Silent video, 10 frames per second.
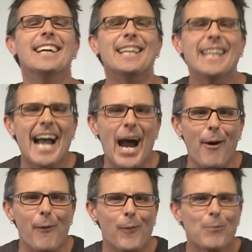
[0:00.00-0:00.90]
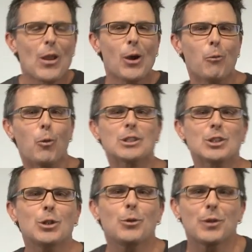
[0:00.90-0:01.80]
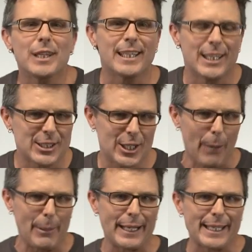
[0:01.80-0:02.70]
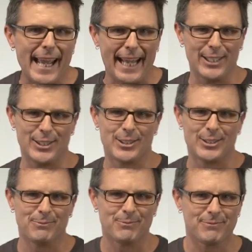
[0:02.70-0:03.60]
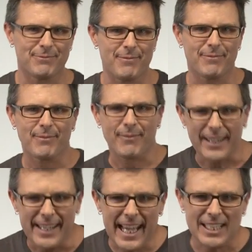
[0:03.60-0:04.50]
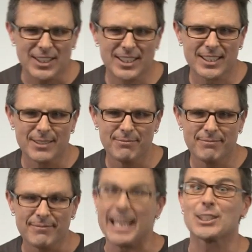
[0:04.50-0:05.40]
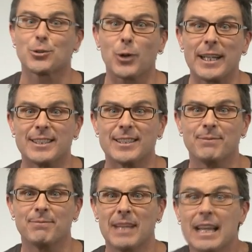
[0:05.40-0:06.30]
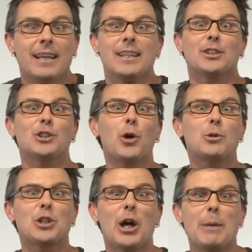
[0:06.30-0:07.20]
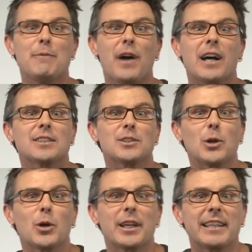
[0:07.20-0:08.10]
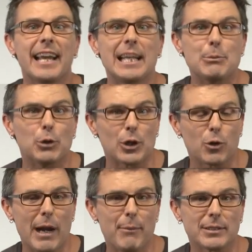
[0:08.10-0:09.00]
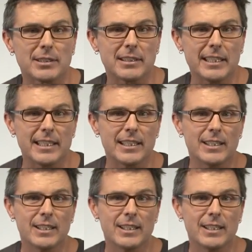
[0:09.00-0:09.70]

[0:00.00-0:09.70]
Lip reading: Now, what do you think is coming next? Yes, that's right. There's no time for us to look at any more grammar today.